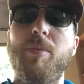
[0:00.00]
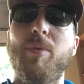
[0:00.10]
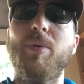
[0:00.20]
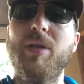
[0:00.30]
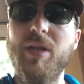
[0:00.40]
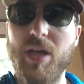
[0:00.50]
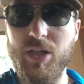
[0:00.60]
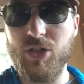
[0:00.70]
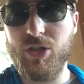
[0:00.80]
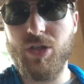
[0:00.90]
I mean, we did
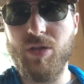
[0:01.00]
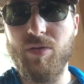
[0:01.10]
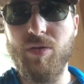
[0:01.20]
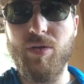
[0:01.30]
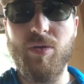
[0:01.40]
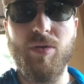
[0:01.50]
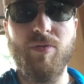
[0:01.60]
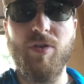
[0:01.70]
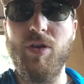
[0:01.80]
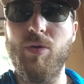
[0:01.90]
catch, you've seen the
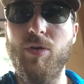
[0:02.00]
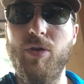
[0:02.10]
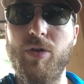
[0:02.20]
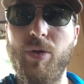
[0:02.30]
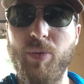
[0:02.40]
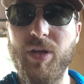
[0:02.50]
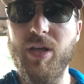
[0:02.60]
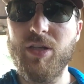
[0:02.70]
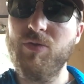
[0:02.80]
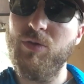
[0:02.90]
video earlier there, we
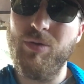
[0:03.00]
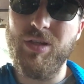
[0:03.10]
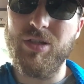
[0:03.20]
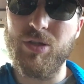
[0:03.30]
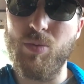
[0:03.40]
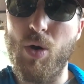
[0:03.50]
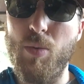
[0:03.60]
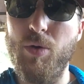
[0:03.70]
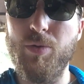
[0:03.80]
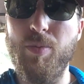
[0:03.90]
did catch a few decent
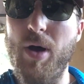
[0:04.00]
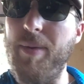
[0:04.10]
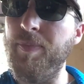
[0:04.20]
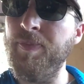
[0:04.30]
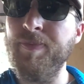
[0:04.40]
smallmouth, but